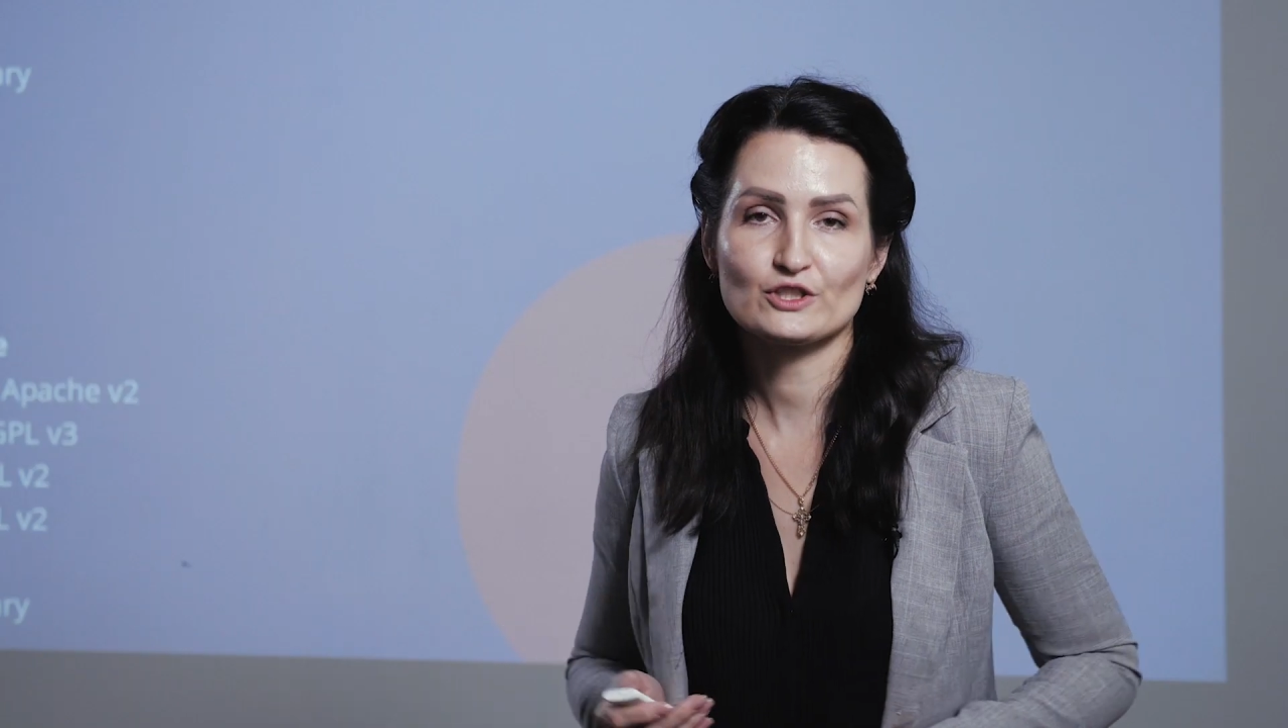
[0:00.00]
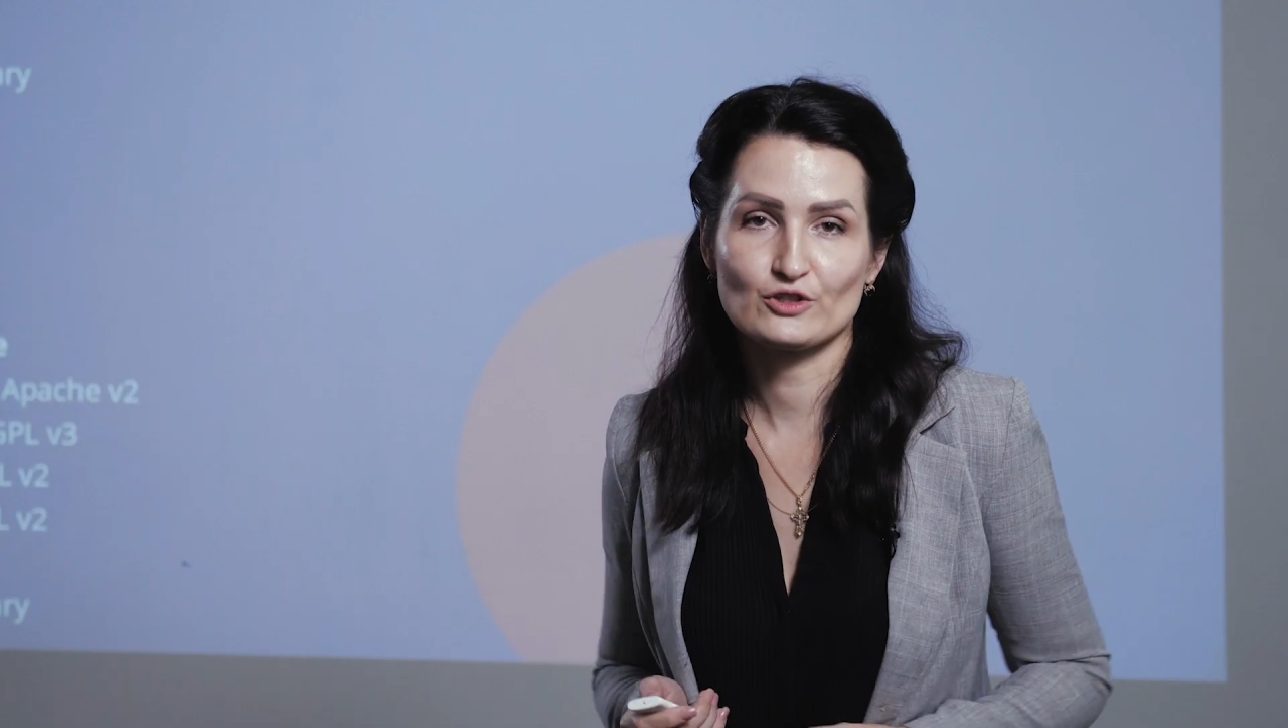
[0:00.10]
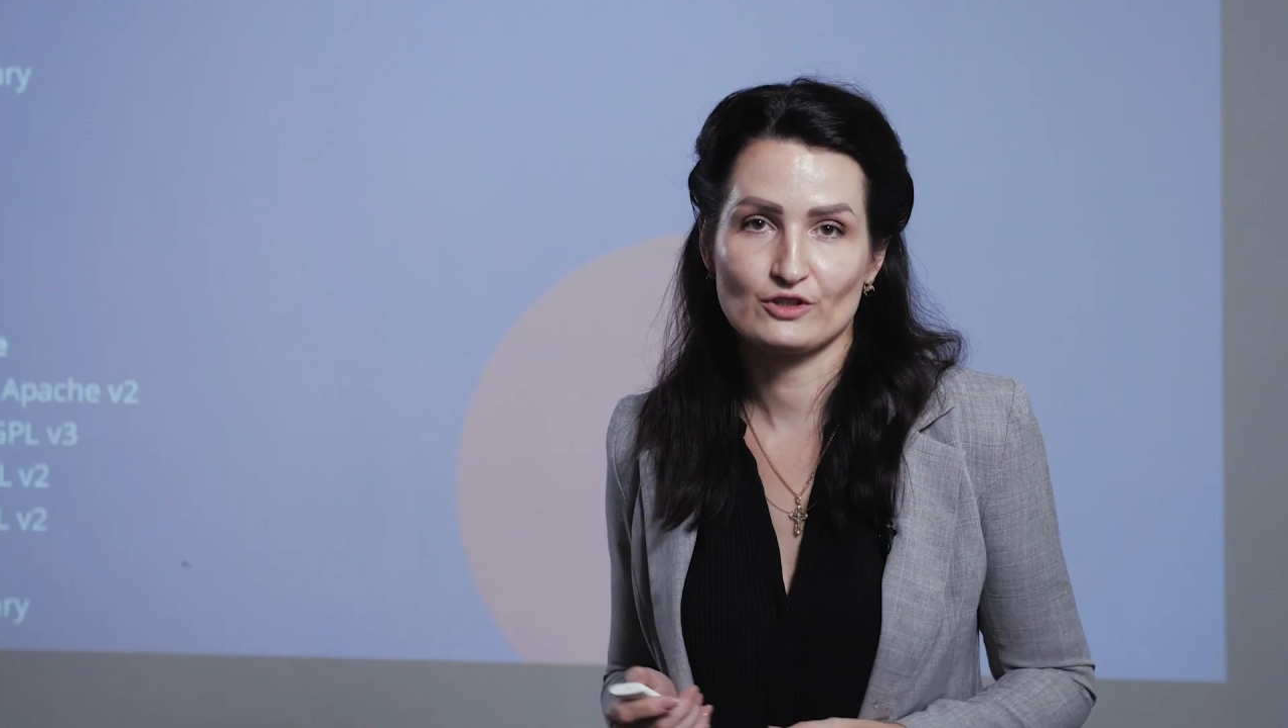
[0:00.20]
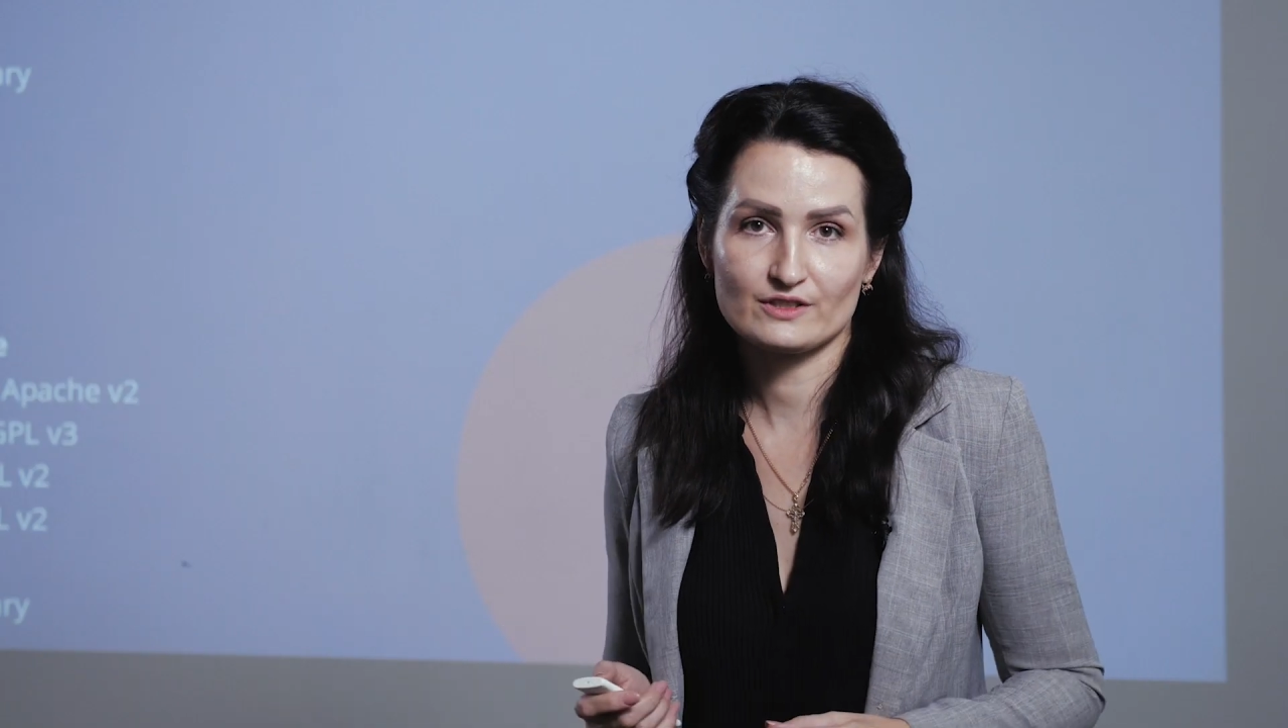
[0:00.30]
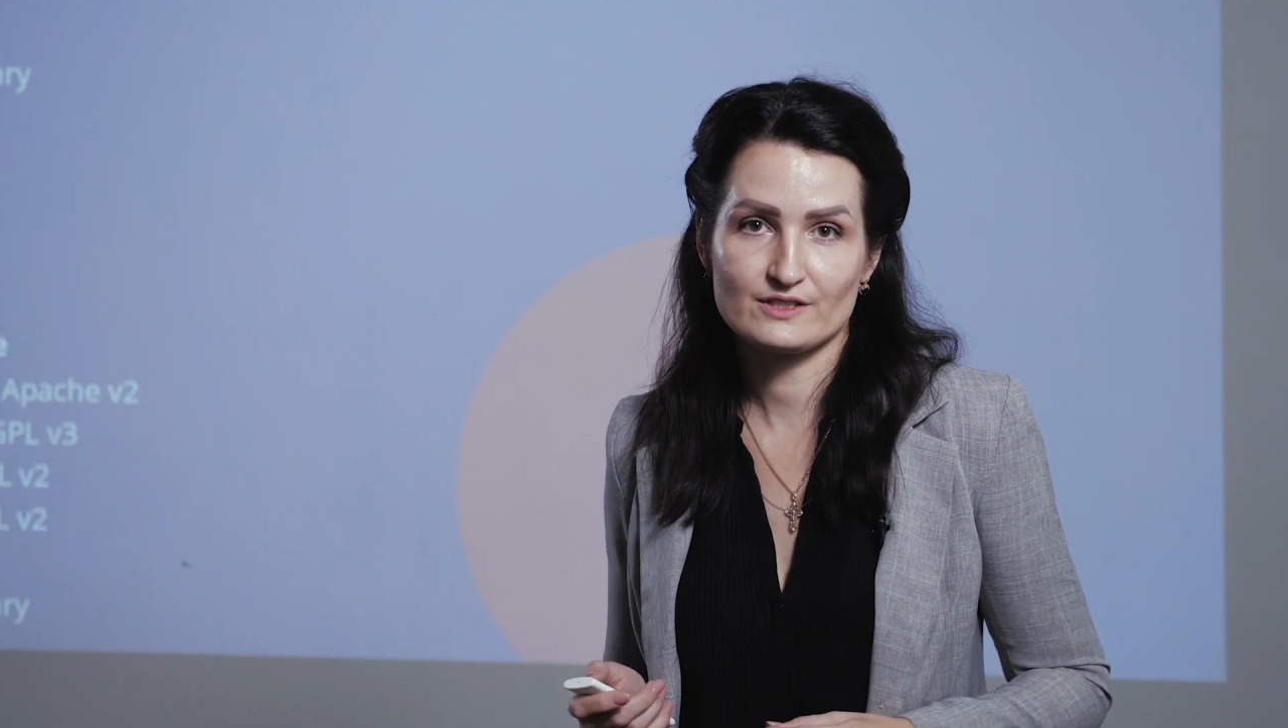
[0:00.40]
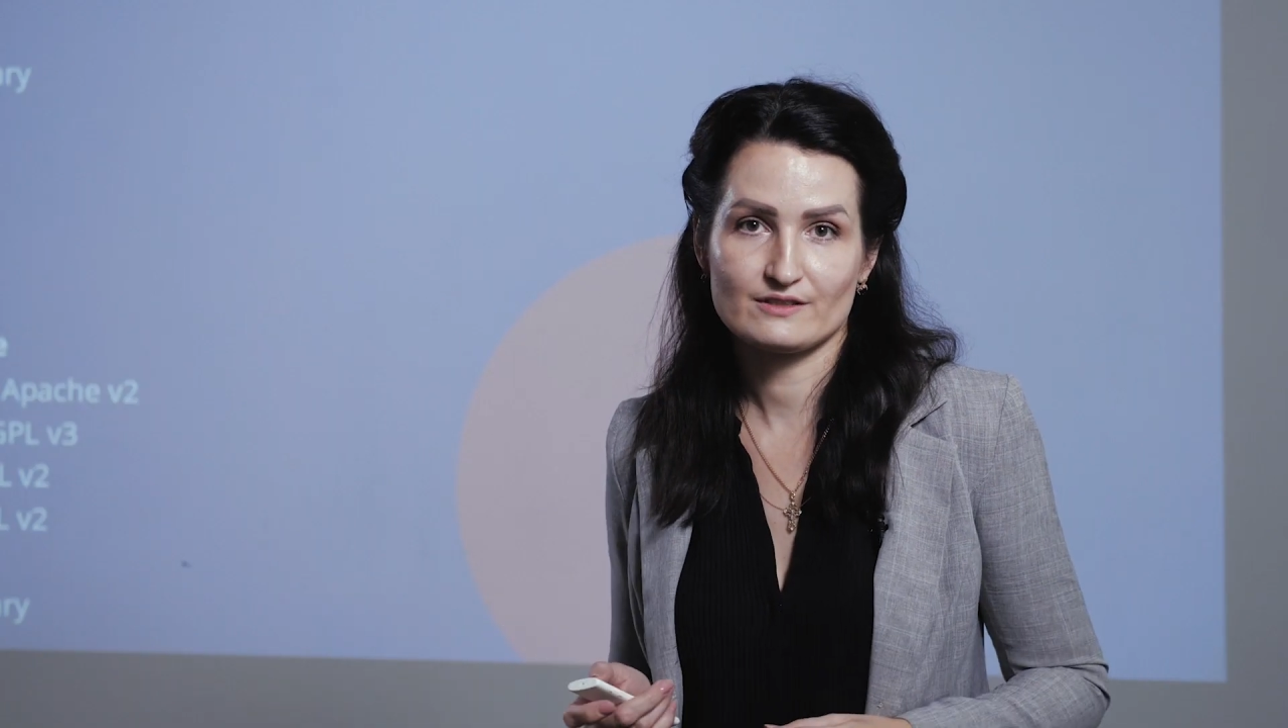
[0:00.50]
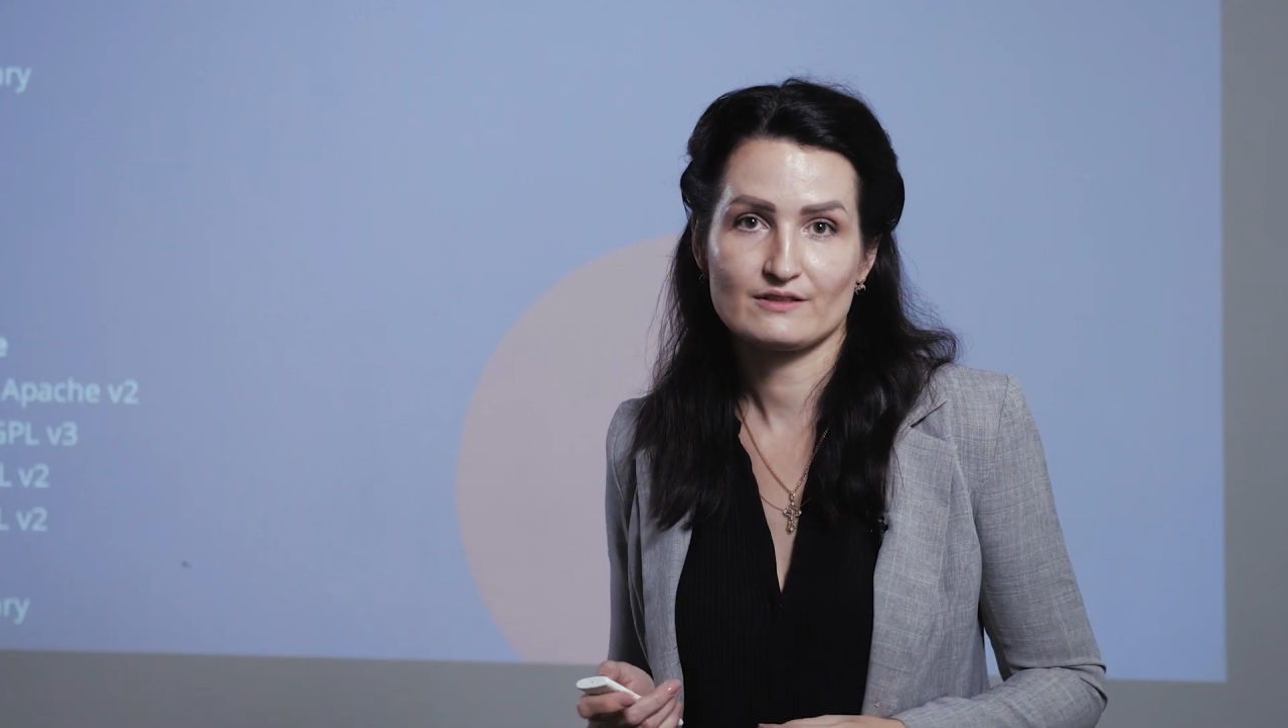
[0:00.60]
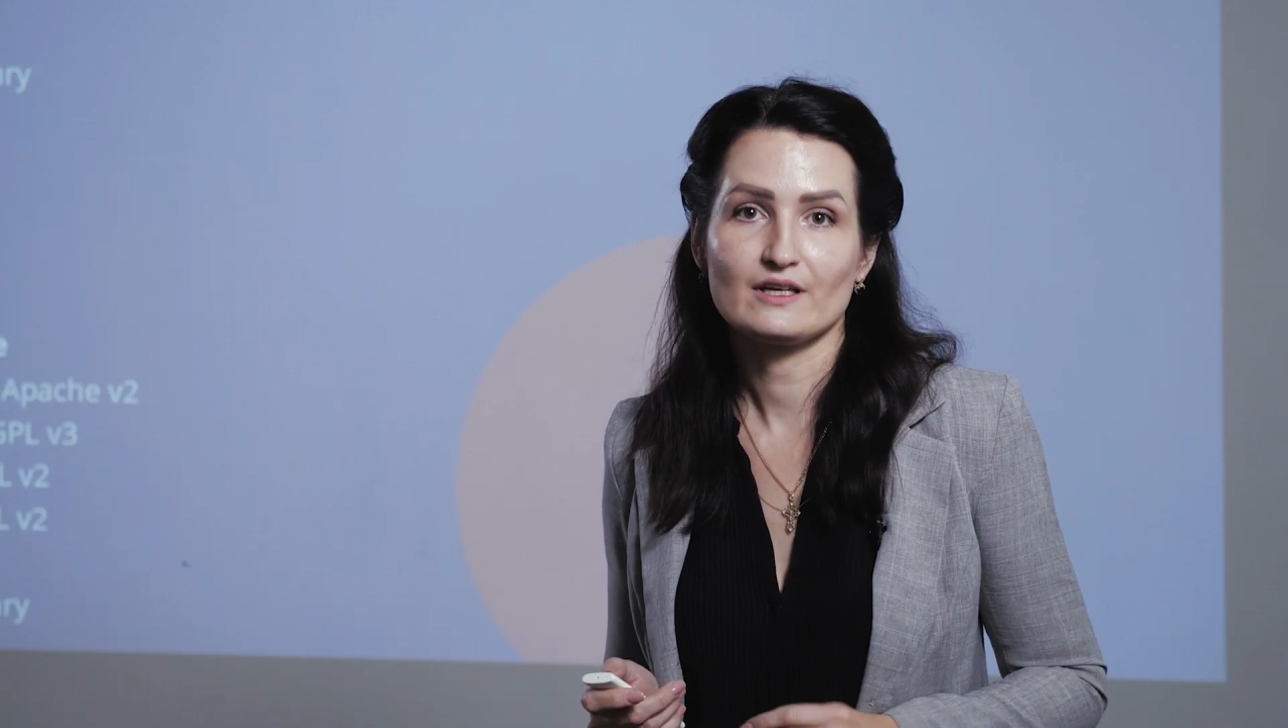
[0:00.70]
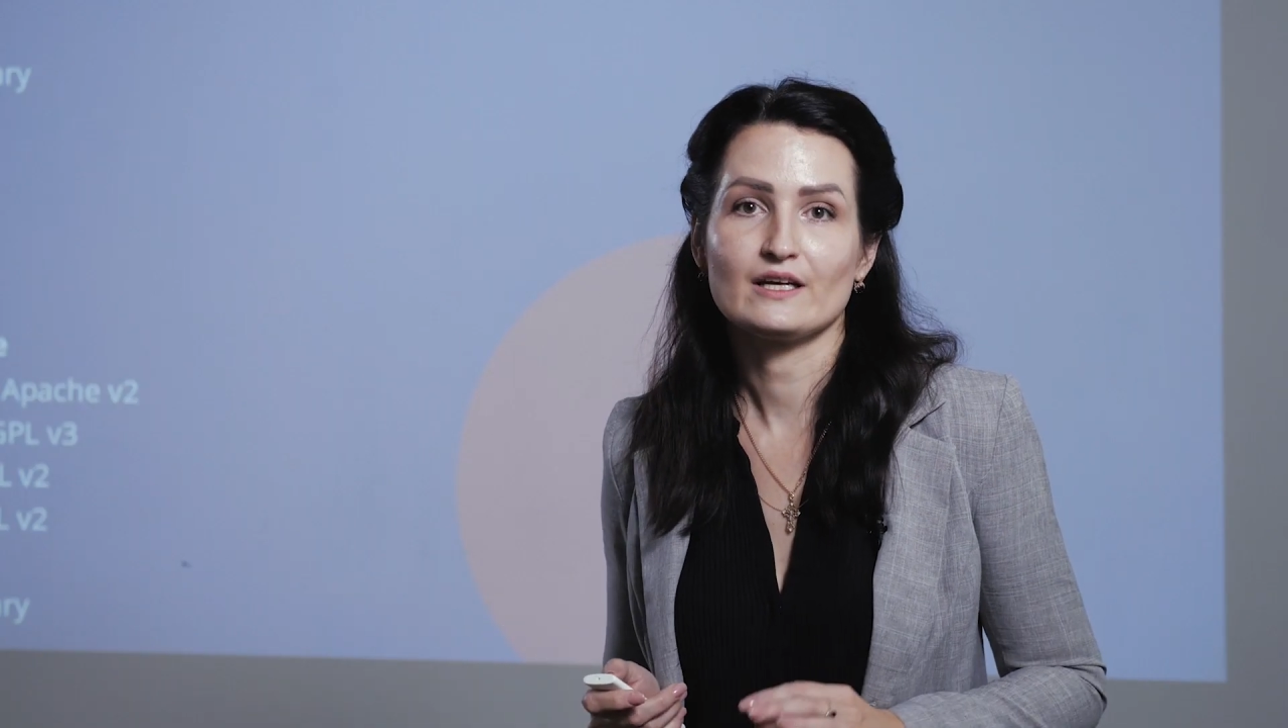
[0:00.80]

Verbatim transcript: Docs,